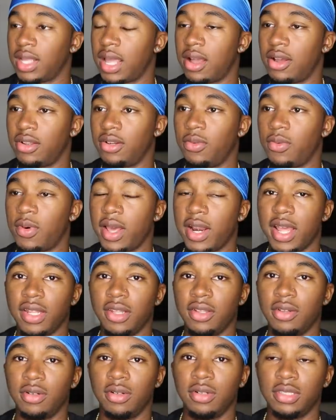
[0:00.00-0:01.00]
I don't know why
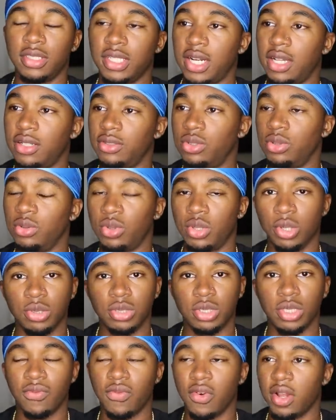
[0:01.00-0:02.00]
that little girl said I was too
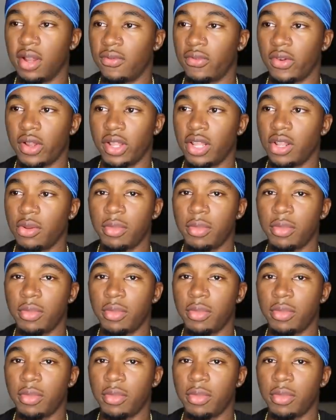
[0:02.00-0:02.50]
thirsty for her friend.